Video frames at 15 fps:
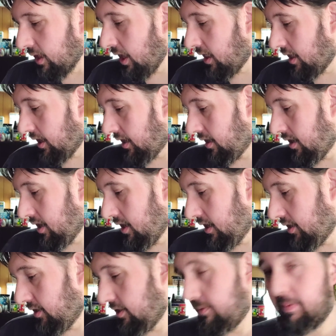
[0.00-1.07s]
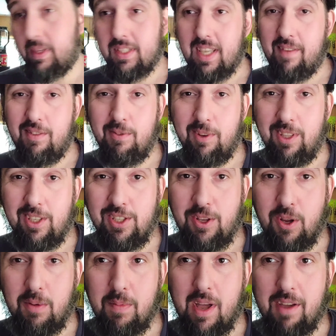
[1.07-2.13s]
And then, just because I haven't really
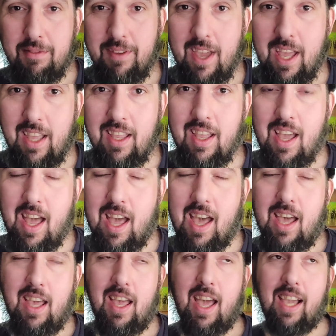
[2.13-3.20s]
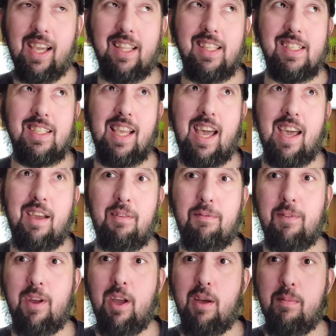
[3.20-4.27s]
showed them off yet, I got this guy
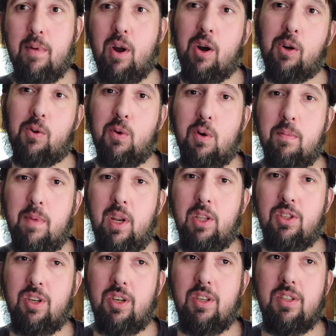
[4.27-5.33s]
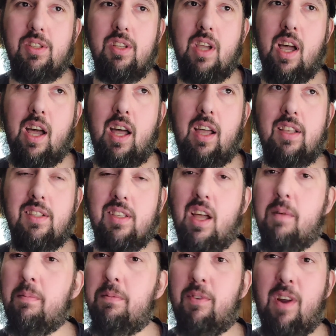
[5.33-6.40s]
from Hardcore Miniatures. Saw
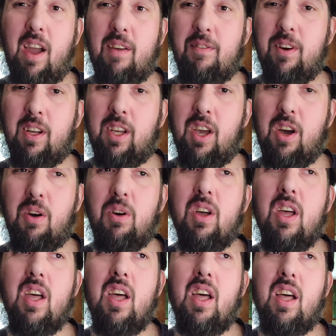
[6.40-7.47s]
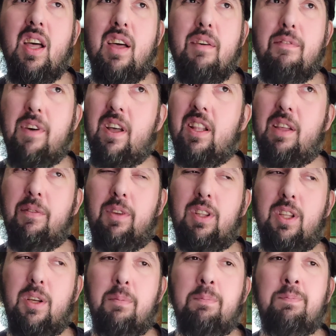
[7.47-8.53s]
him forever ago, fell in love with
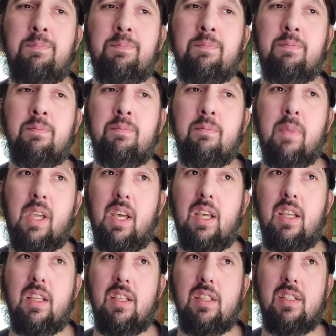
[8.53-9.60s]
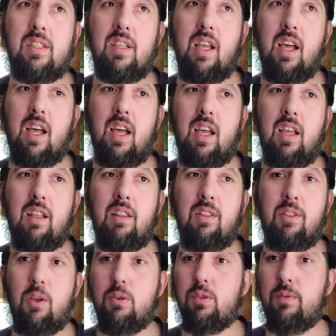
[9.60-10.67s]
him because
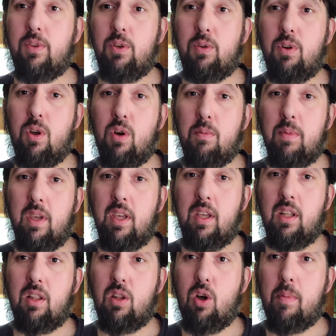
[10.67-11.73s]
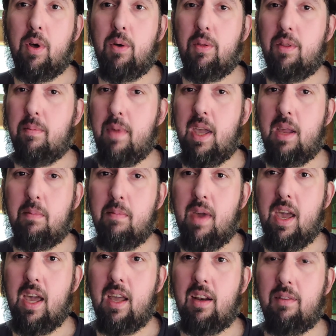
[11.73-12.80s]
those of you who know me, Lobo, the main
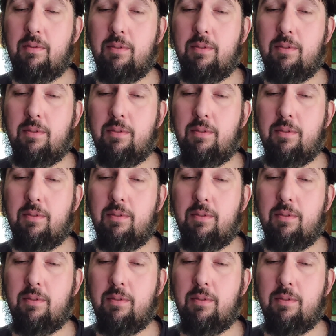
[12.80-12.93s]
man